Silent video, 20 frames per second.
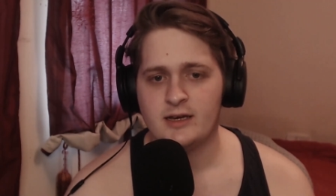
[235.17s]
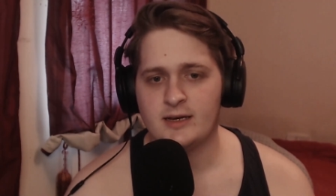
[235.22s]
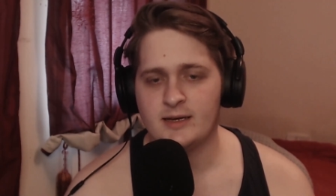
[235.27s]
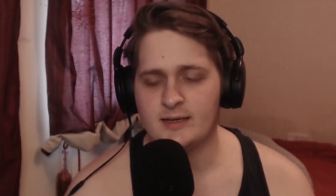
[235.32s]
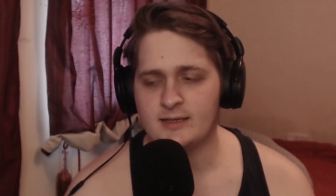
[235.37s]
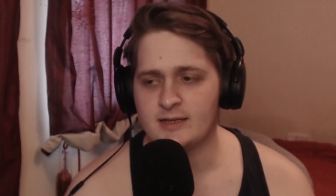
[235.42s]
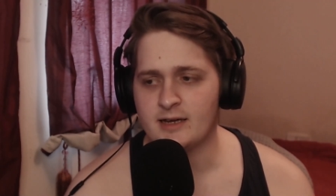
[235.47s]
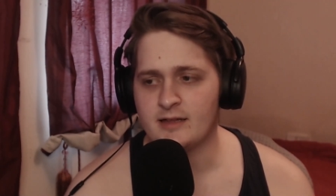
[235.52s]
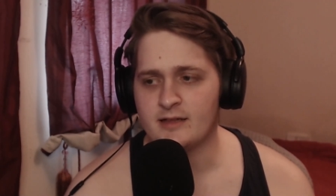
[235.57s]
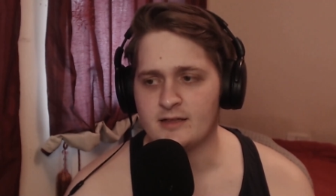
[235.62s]

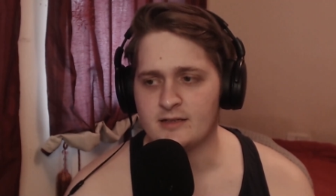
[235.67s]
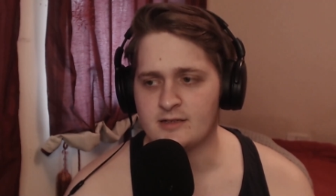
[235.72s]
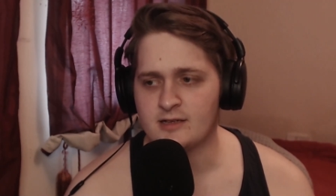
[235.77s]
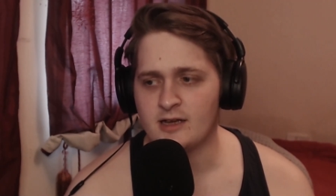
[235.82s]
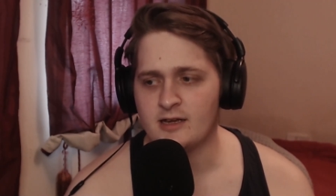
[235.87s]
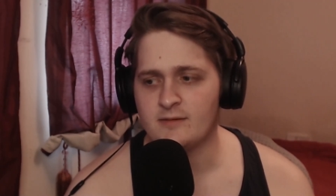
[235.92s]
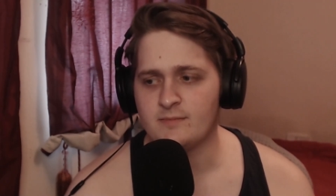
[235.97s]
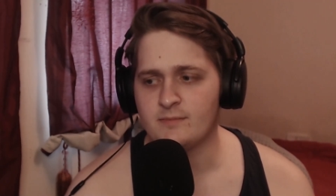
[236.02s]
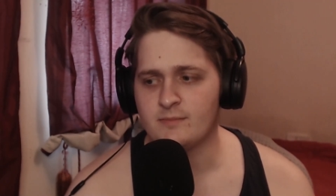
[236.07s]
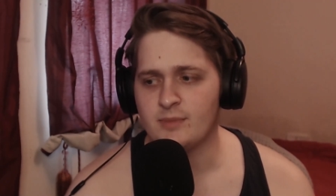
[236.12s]
is at the
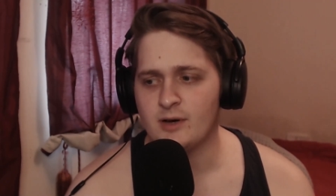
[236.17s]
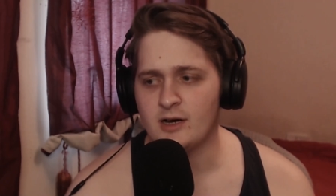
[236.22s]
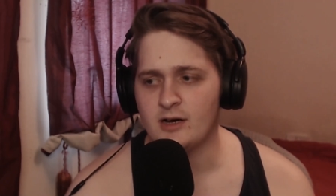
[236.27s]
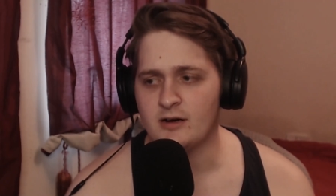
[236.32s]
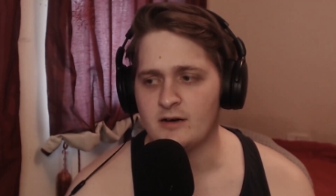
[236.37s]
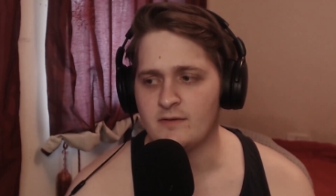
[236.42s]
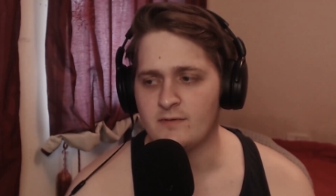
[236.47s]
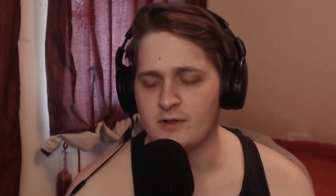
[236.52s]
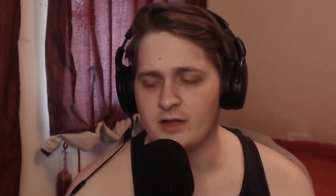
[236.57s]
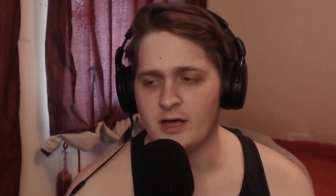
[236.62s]
same part
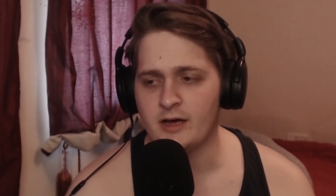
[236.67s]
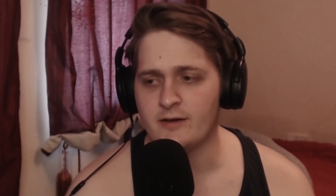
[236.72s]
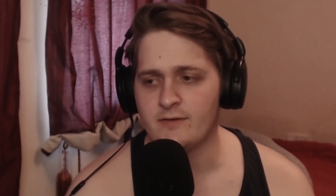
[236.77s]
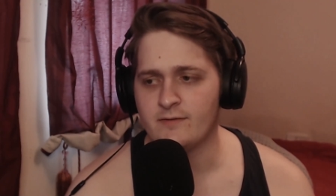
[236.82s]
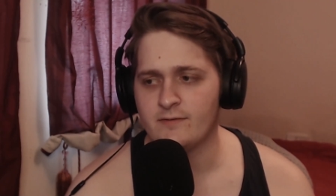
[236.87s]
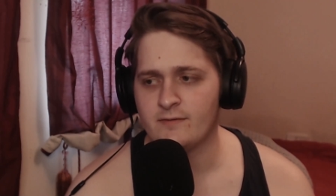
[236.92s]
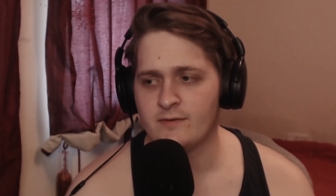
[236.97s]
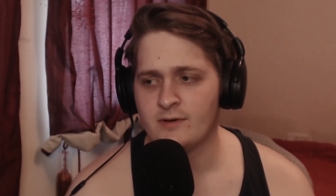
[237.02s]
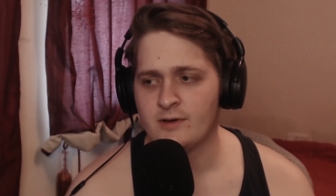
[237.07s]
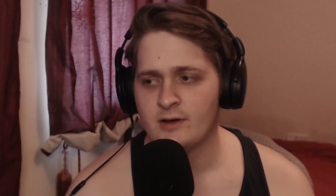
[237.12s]
of
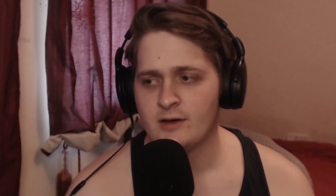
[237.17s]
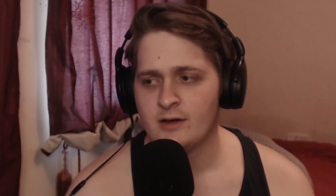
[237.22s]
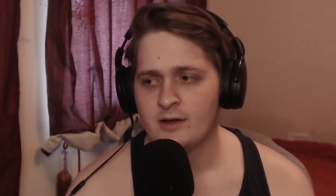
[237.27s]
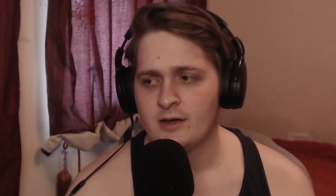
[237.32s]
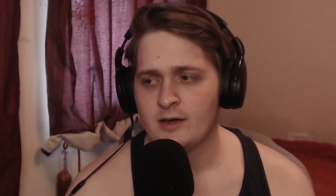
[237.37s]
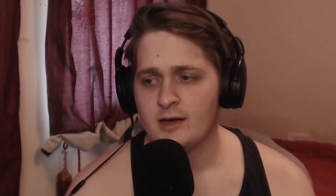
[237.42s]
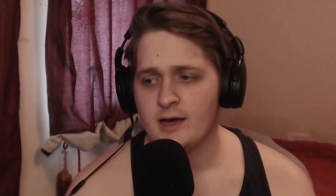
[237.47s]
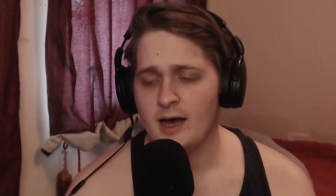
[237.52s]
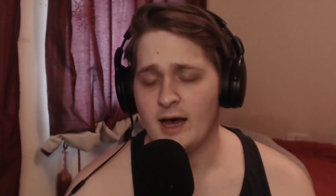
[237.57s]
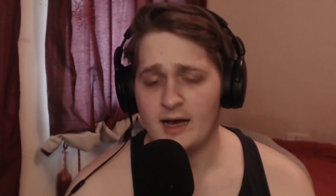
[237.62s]
life
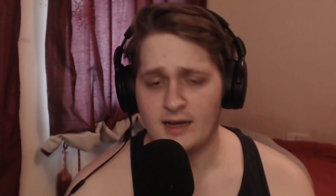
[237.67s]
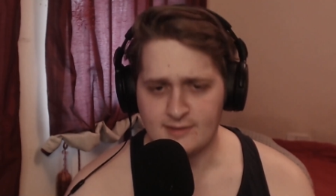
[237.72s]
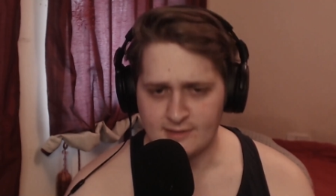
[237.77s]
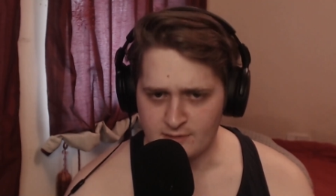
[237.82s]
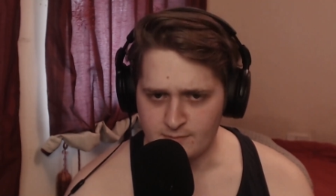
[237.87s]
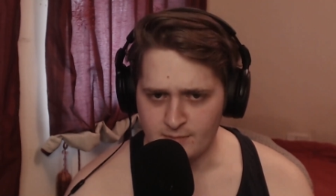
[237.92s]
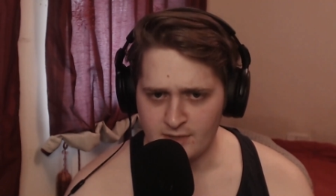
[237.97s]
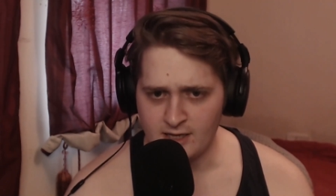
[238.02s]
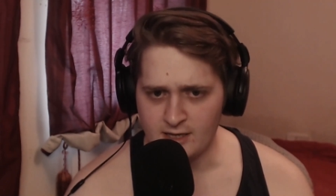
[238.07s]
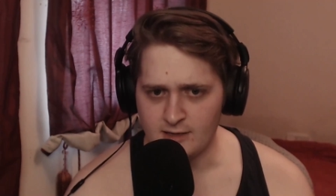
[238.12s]
as
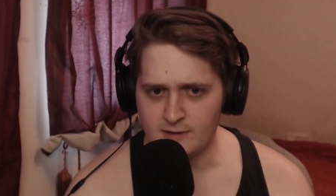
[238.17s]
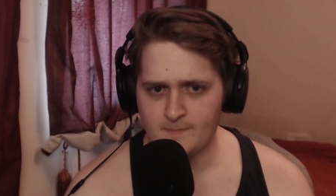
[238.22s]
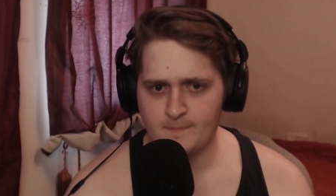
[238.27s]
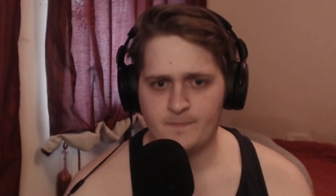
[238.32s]
me.